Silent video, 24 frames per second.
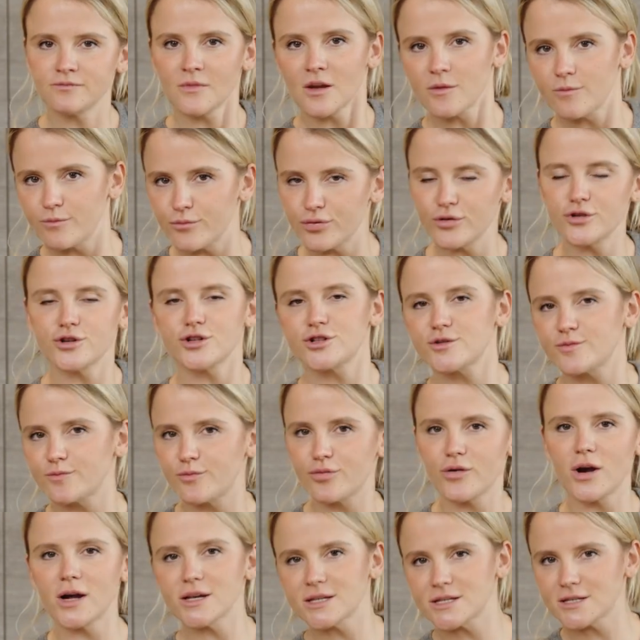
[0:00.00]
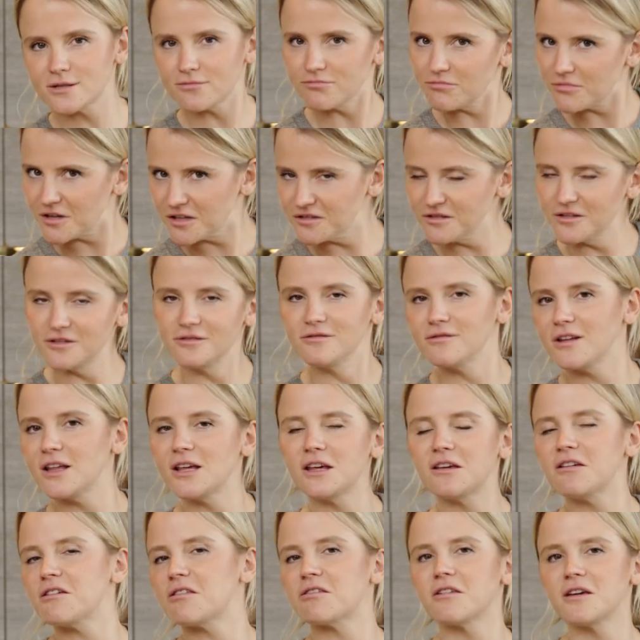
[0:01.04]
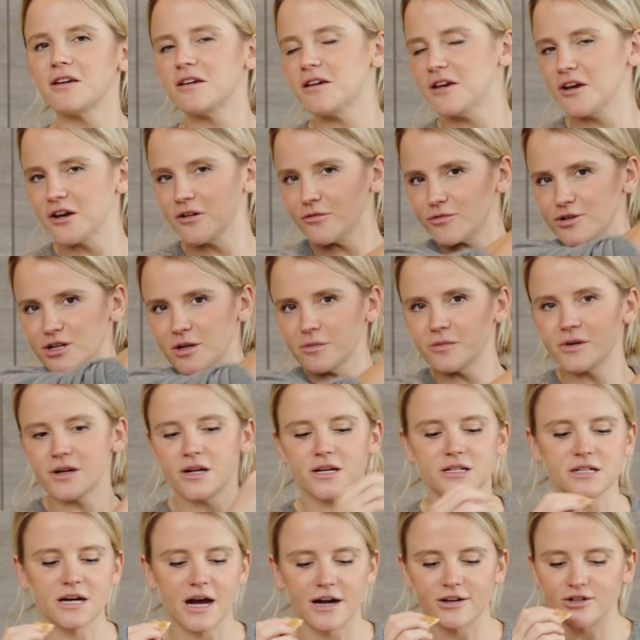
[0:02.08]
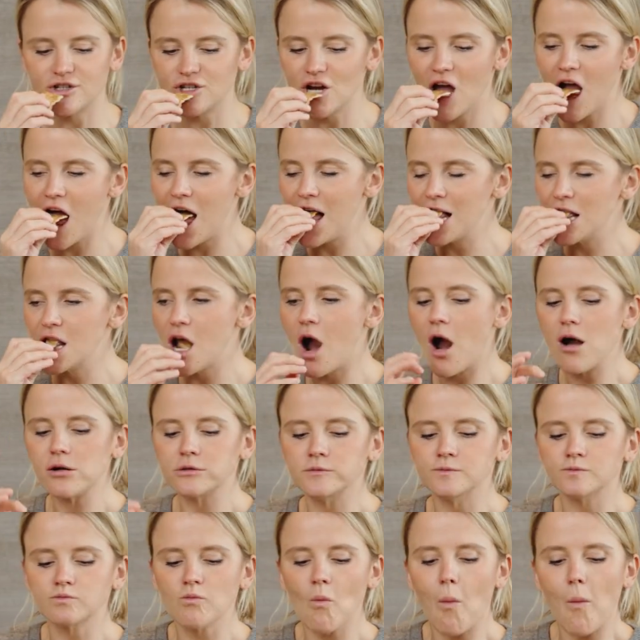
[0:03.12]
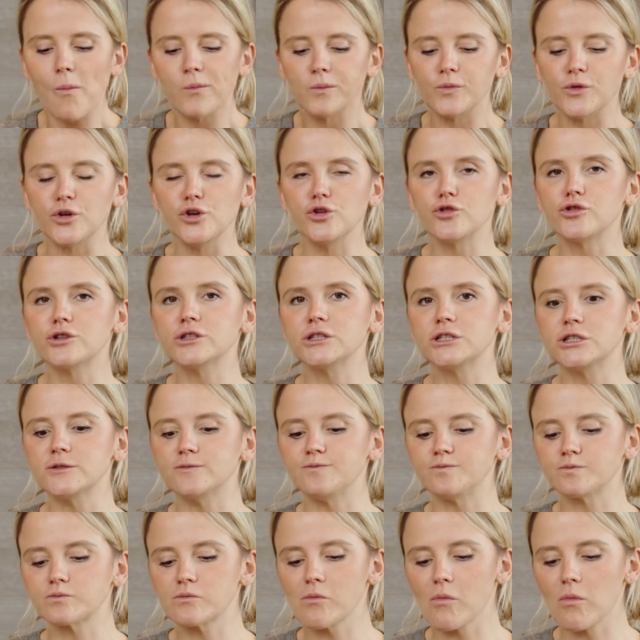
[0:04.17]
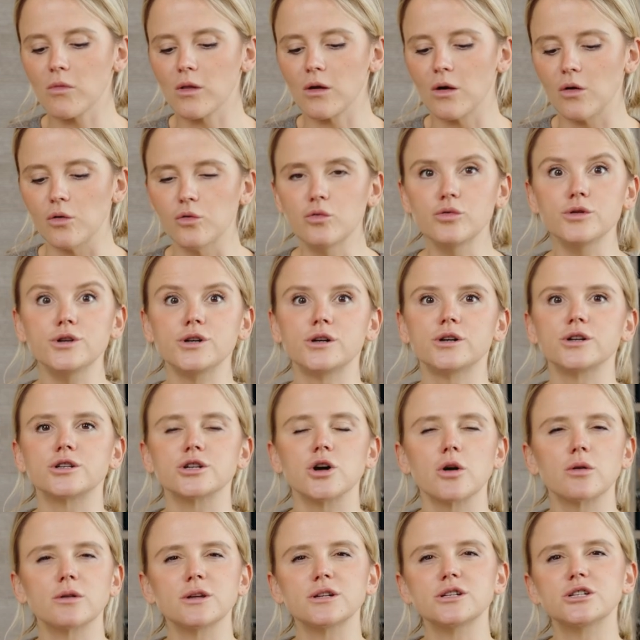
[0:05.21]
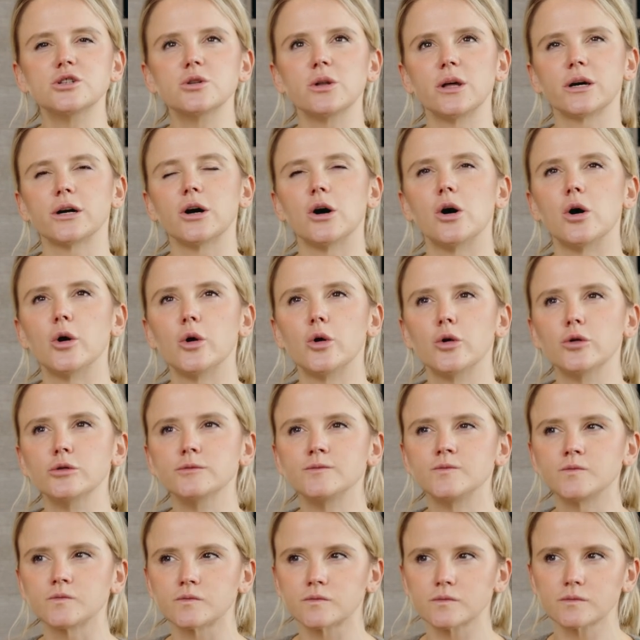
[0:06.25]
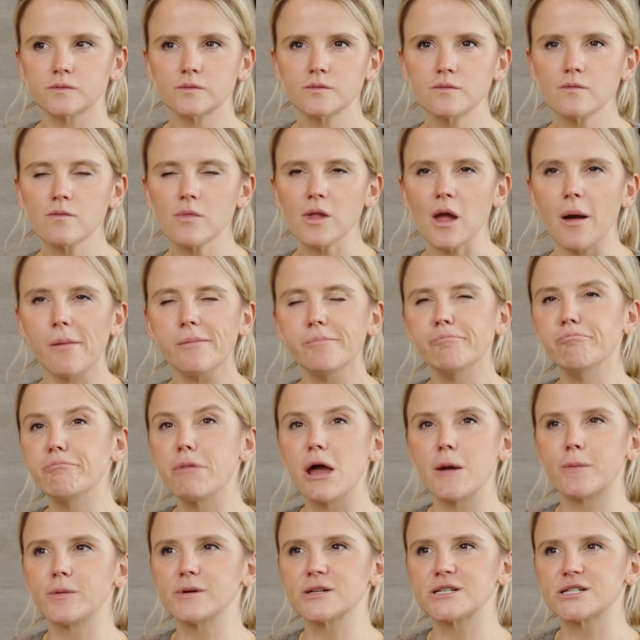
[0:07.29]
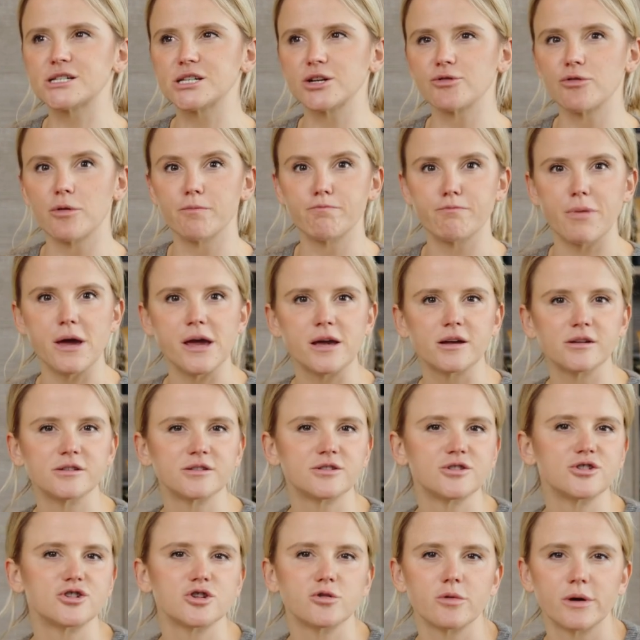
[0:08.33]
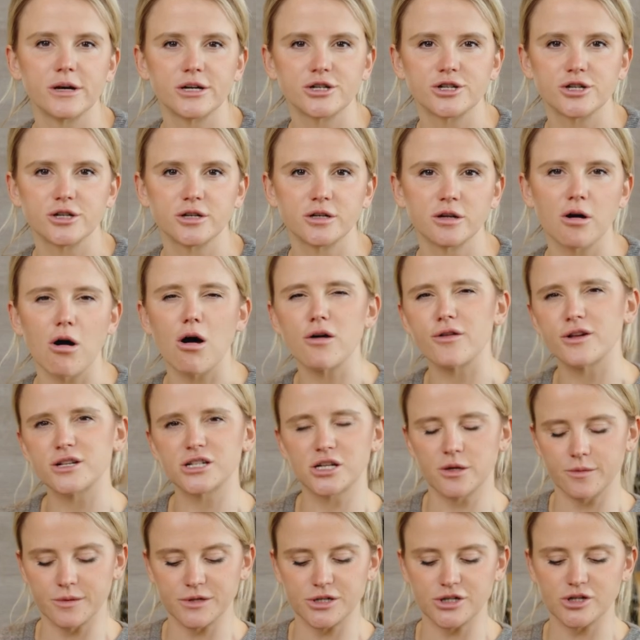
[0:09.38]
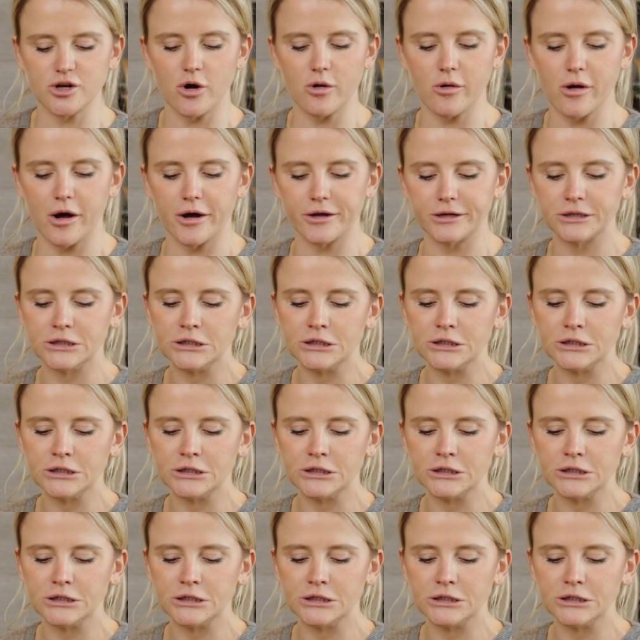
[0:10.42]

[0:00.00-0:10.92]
press the little linky thing here, which I'm gonna attach. You could totally do like a whole maple syrup bacon situation. Oh, that's gonna be so good.